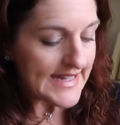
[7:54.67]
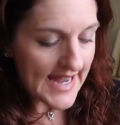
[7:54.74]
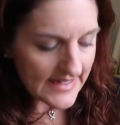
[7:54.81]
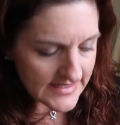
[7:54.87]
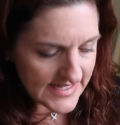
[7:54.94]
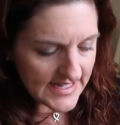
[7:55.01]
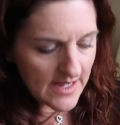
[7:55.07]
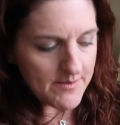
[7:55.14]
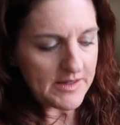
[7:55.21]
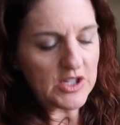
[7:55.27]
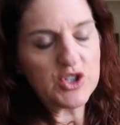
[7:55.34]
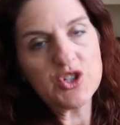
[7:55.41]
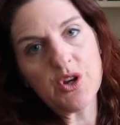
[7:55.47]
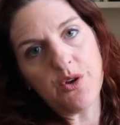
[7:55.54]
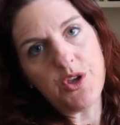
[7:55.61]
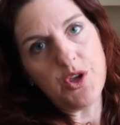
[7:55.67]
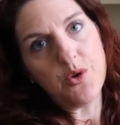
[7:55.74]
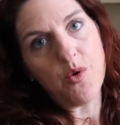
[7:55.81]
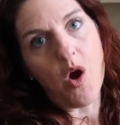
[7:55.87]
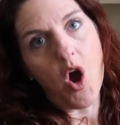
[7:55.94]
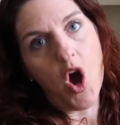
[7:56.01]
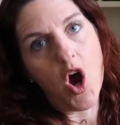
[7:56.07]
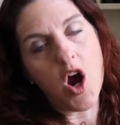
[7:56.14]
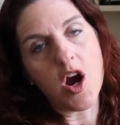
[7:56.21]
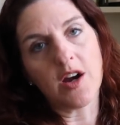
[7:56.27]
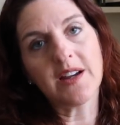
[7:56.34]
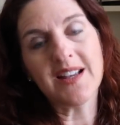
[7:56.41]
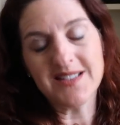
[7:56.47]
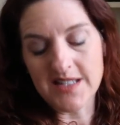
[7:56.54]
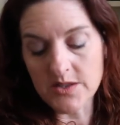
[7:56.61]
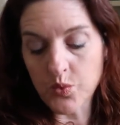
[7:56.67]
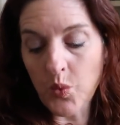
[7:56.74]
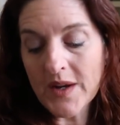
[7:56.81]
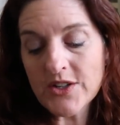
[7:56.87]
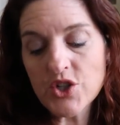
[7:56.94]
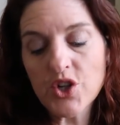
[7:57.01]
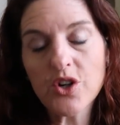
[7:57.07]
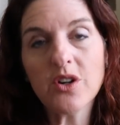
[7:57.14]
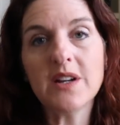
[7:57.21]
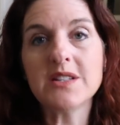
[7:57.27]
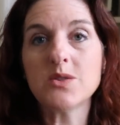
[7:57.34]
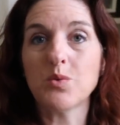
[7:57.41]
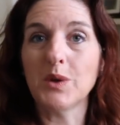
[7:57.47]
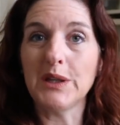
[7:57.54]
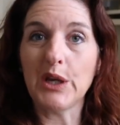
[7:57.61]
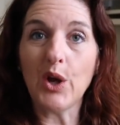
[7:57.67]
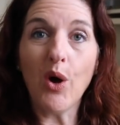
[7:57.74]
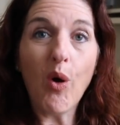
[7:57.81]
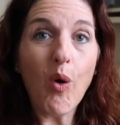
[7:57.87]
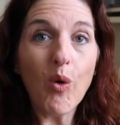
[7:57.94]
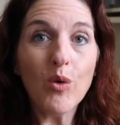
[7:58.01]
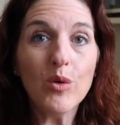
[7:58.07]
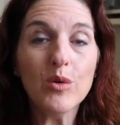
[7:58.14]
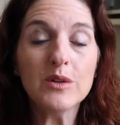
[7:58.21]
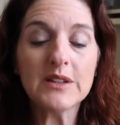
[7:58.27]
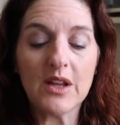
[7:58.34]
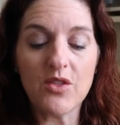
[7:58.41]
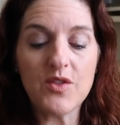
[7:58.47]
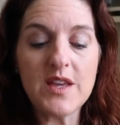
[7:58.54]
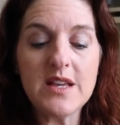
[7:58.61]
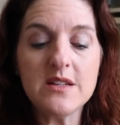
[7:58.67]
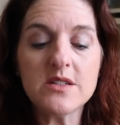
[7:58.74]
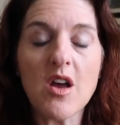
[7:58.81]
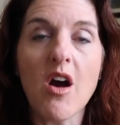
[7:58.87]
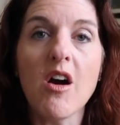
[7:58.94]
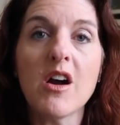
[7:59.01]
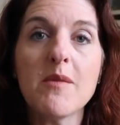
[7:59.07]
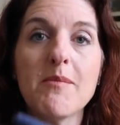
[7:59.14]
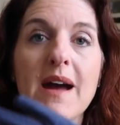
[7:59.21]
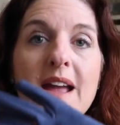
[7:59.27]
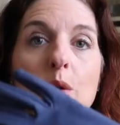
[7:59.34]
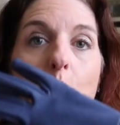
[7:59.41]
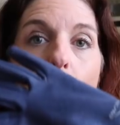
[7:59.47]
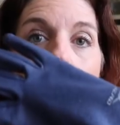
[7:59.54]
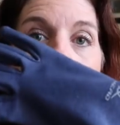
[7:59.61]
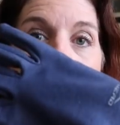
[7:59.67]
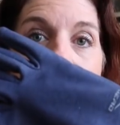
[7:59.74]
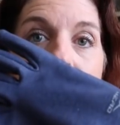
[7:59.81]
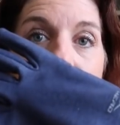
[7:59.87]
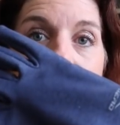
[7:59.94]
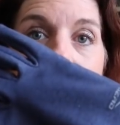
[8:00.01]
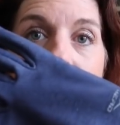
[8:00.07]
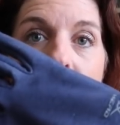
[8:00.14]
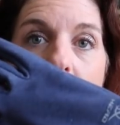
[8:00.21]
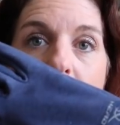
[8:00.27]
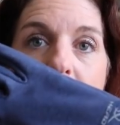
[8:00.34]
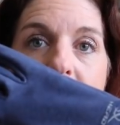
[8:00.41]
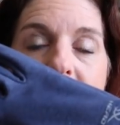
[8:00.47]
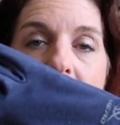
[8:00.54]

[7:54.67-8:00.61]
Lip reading: Next thing I'm going to show you are, because it's winter, it's really cold, these are my running gloves.